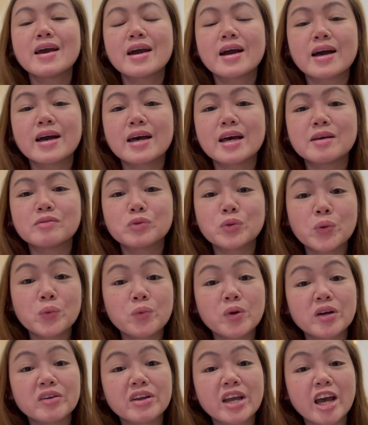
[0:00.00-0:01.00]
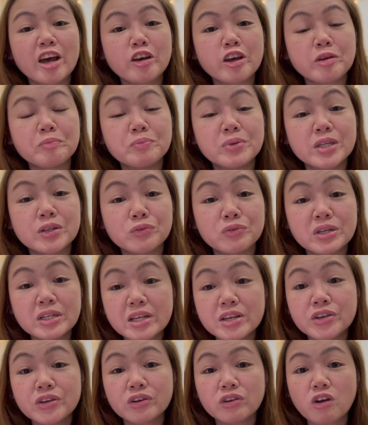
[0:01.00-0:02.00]
And don't worry, I have been
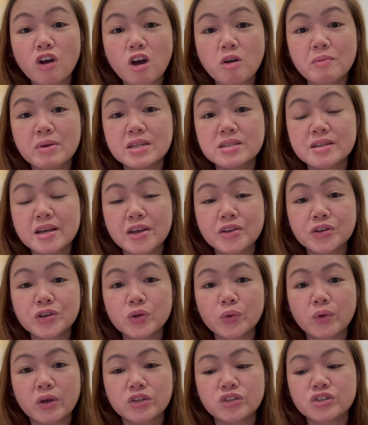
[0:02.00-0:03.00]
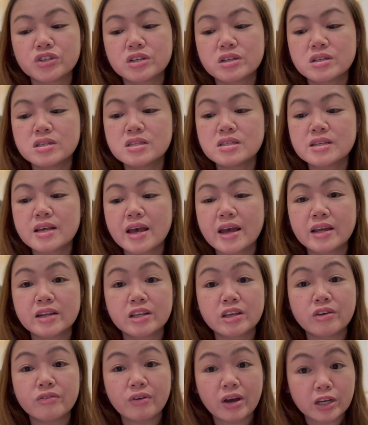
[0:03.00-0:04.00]
reading your comments and your questions, and
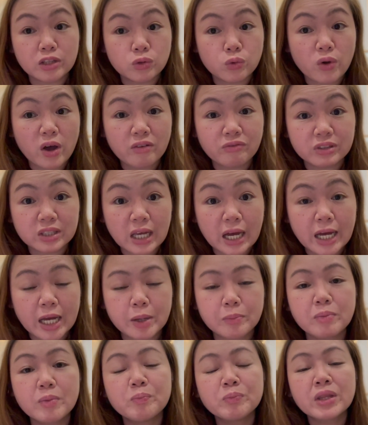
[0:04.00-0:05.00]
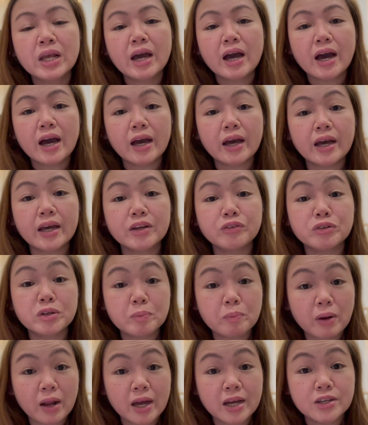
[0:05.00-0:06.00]
if I do have time, I
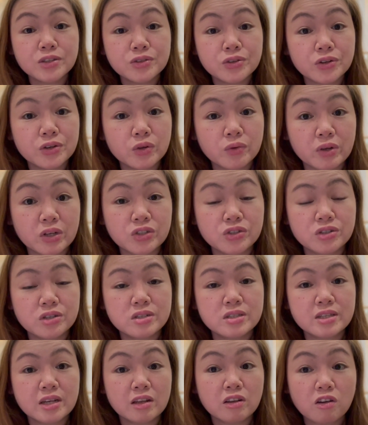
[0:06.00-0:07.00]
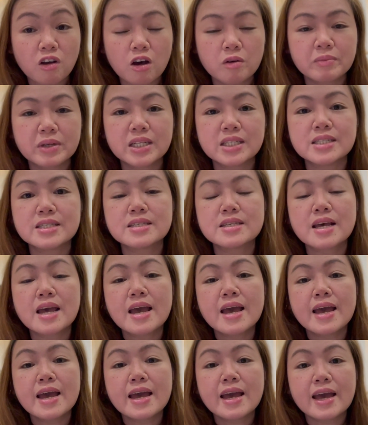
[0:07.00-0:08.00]
reply to your questions and comments.
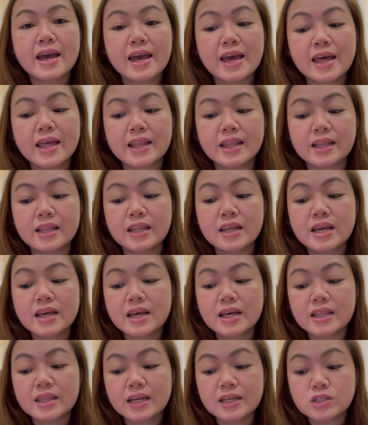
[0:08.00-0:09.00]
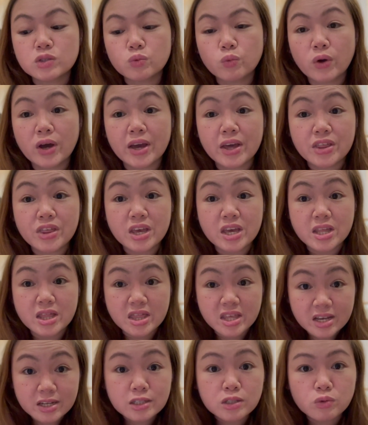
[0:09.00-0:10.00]
And that's why in
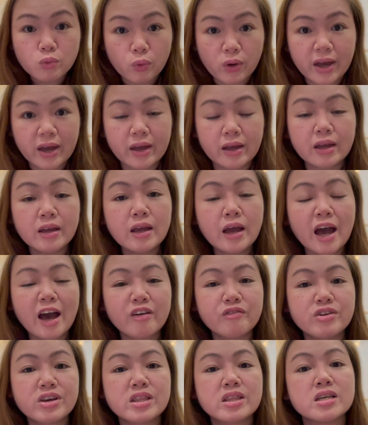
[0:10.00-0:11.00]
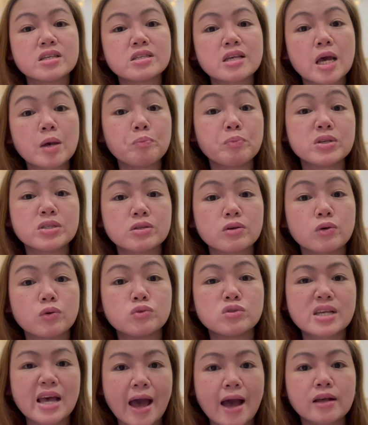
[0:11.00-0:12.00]
this way, having these
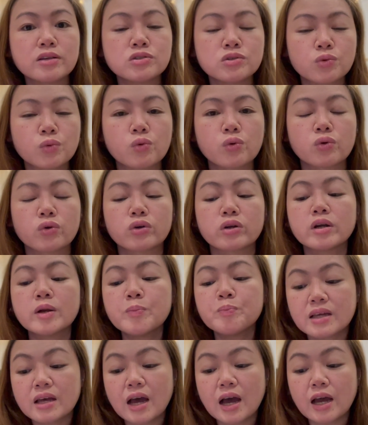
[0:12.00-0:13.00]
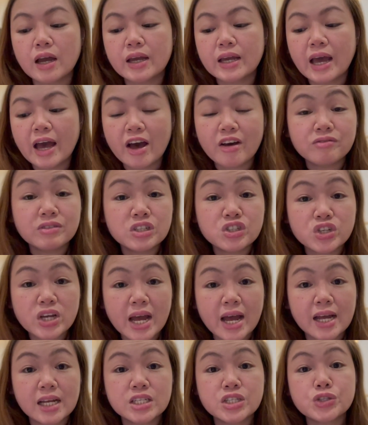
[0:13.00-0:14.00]
episodes AskCorr, I have the
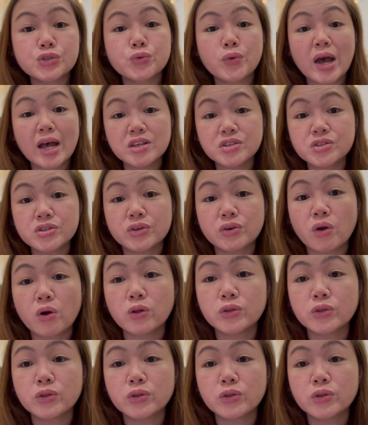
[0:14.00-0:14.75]
chance to answer all